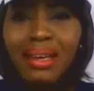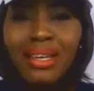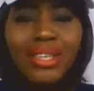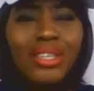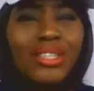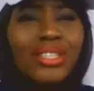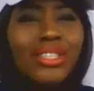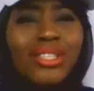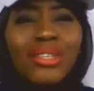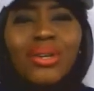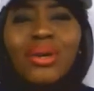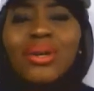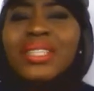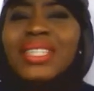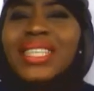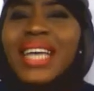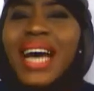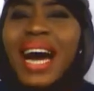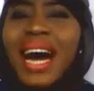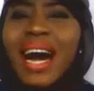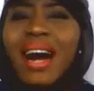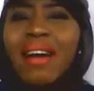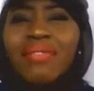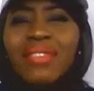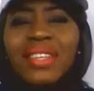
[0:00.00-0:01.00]
You don't
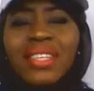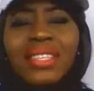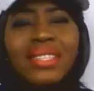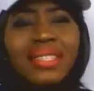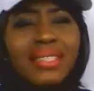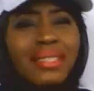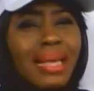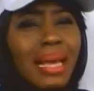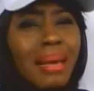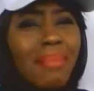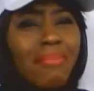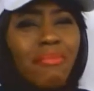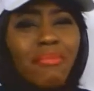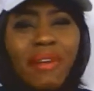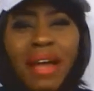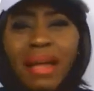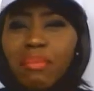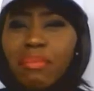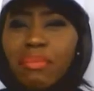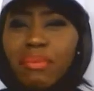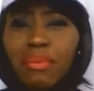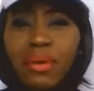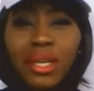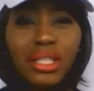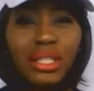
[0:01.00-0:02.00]
have the same
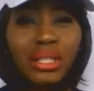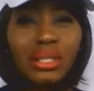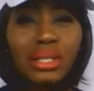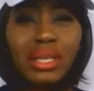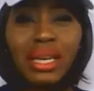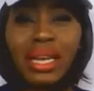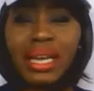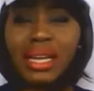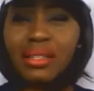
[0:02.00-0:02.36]
vibration